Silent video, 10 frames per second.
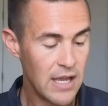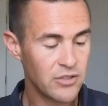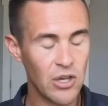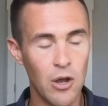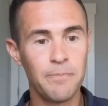
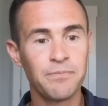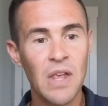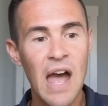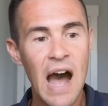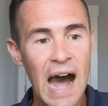So
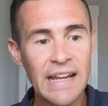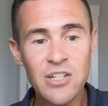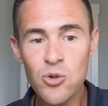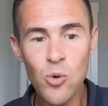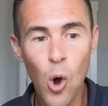I
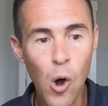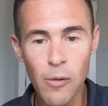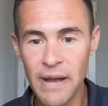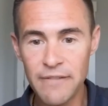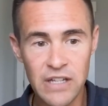do
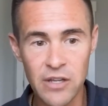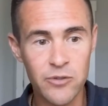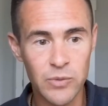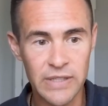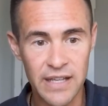all my
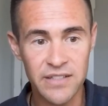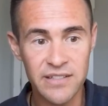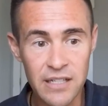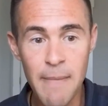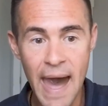videos with this
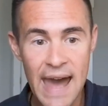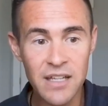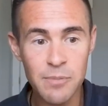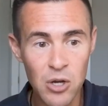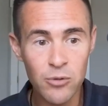
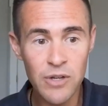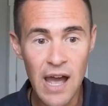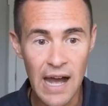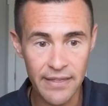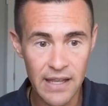cinematic
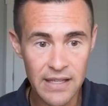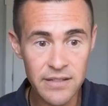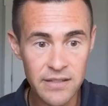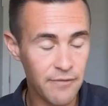mode on this.